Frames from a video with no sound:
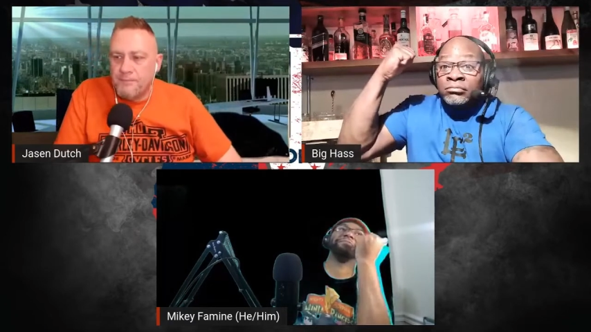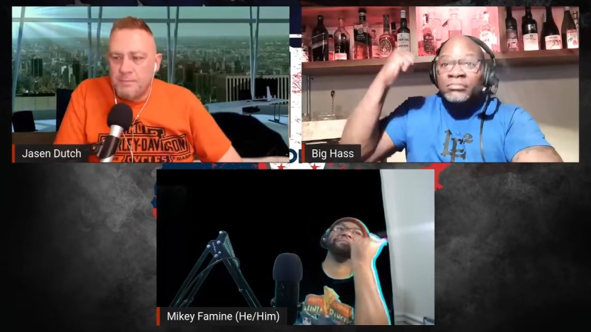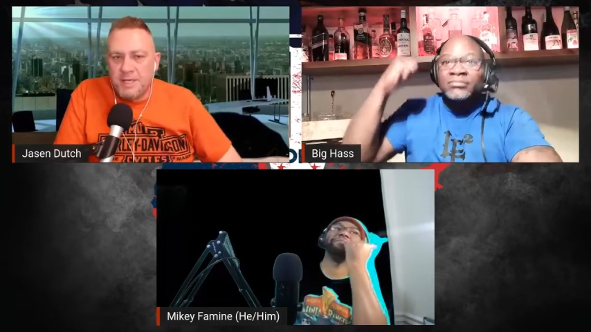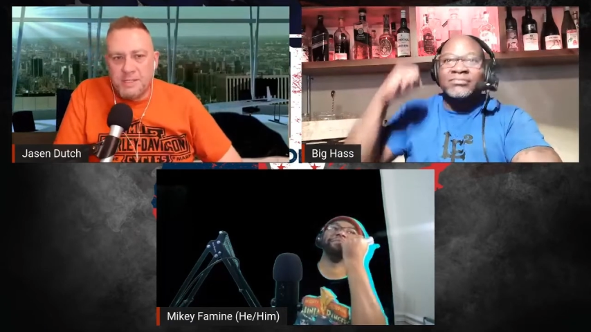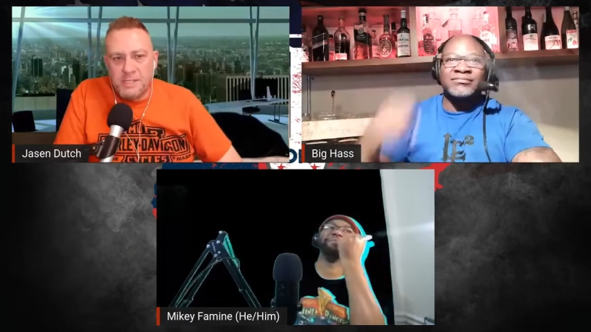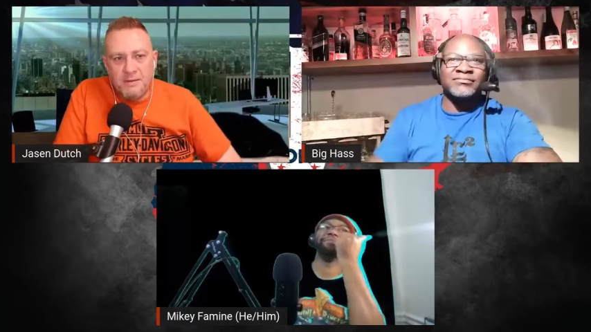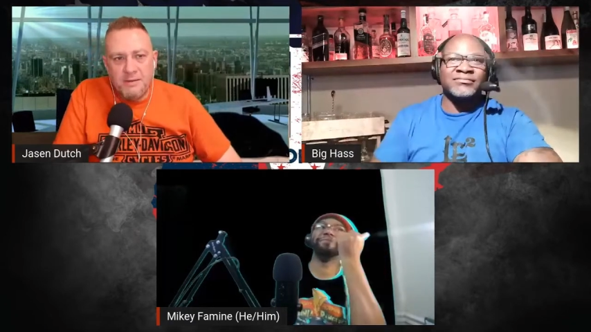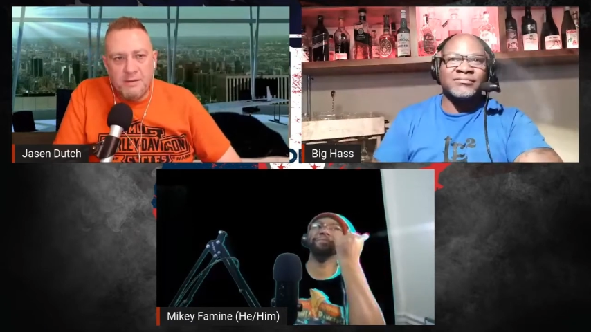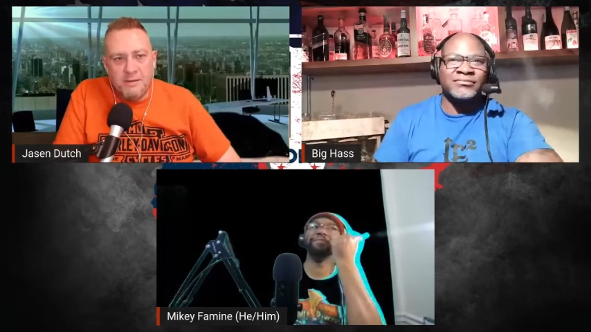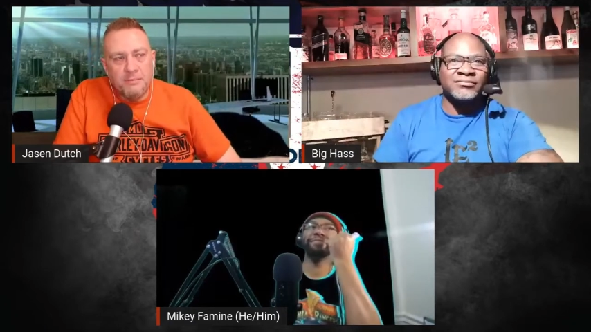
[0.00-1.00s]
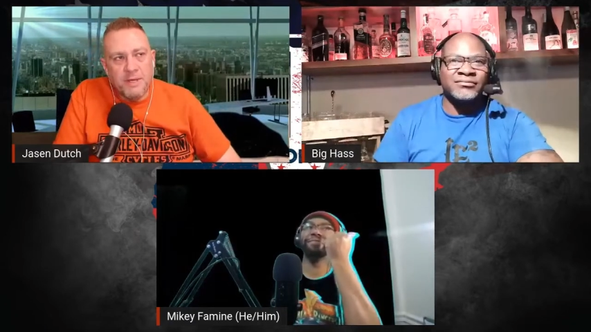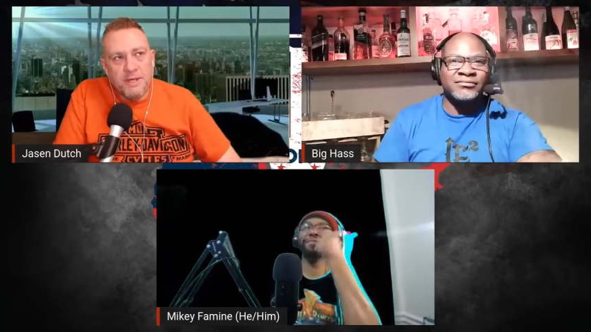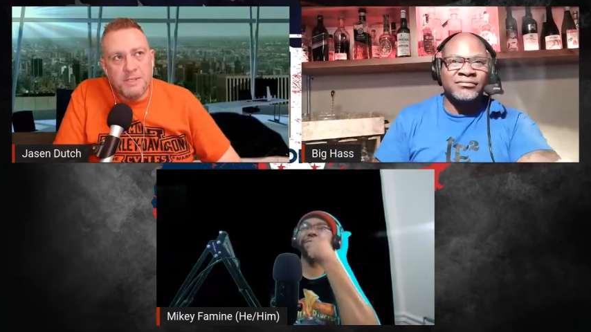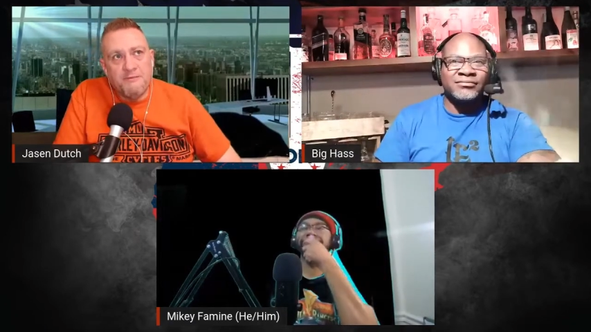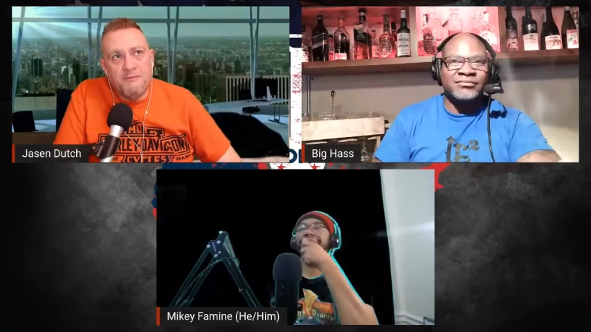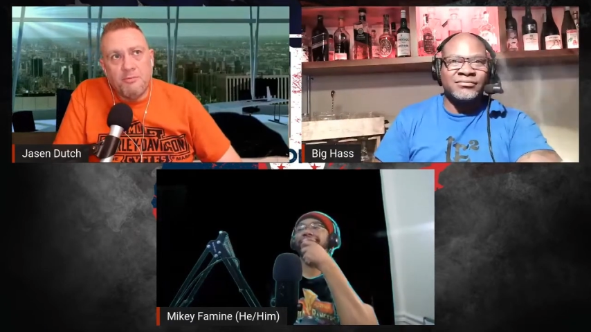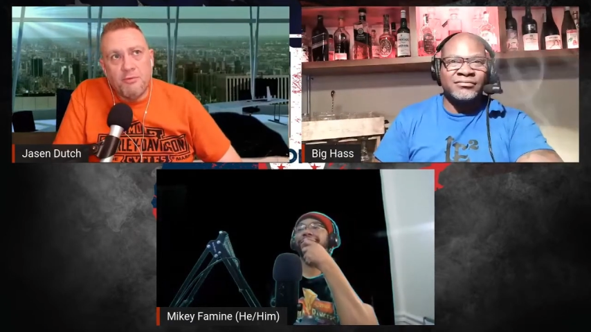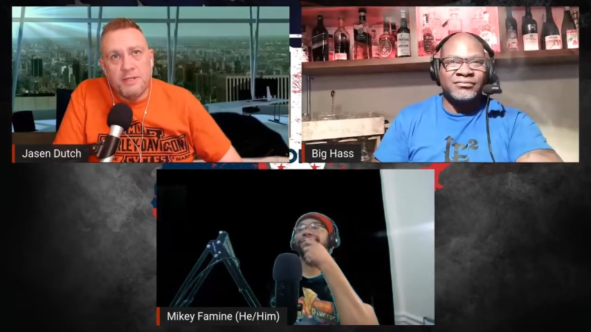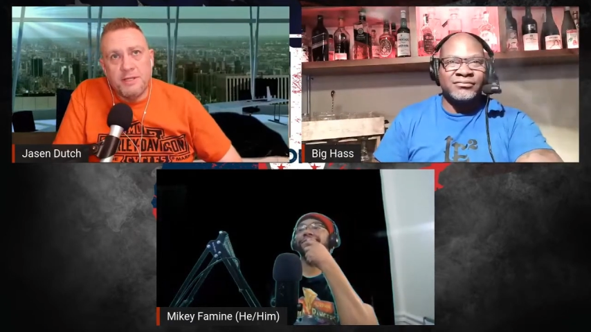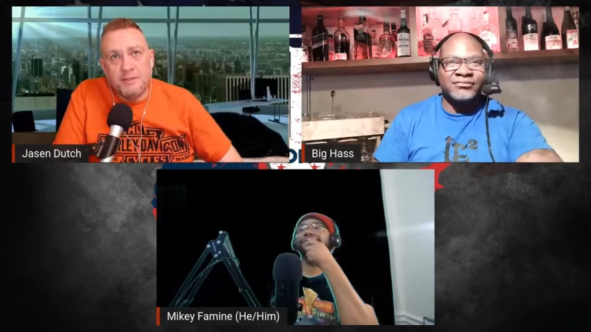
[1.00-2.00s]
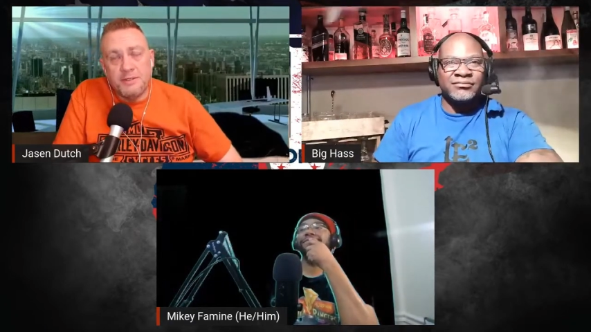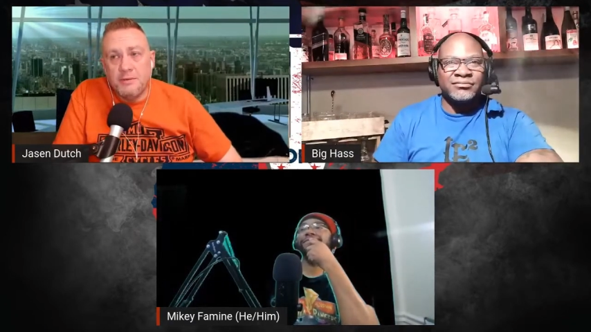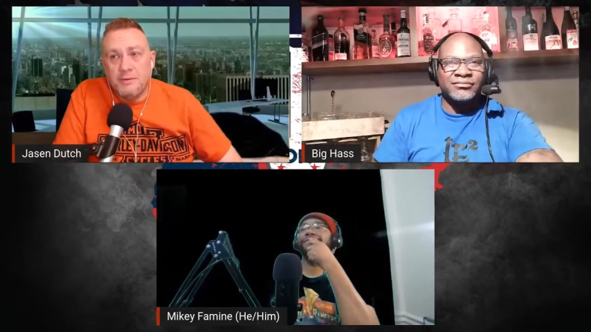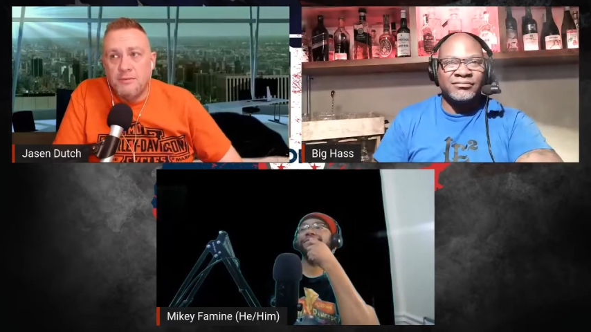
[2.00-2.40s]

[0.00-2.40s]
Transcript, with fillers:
Speaker 1: because I because I have a point there too.